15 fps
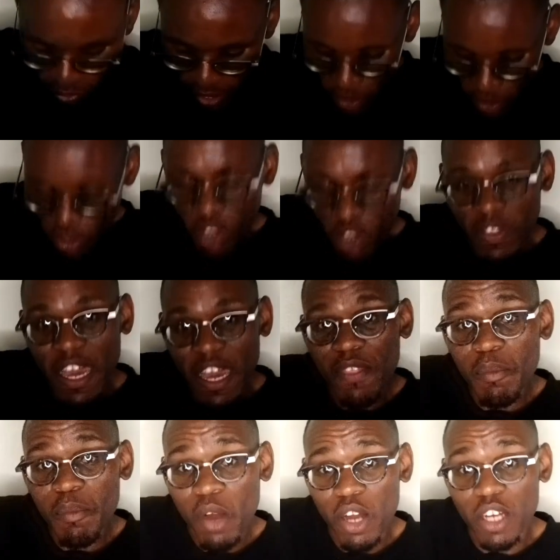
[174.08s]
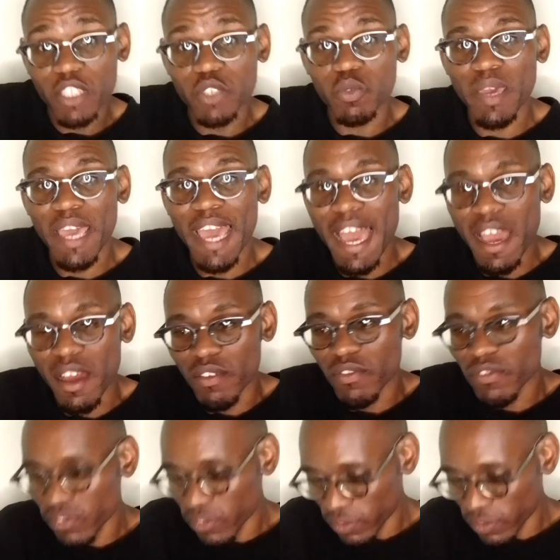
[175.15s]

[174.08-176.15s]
then on the other pocket we have,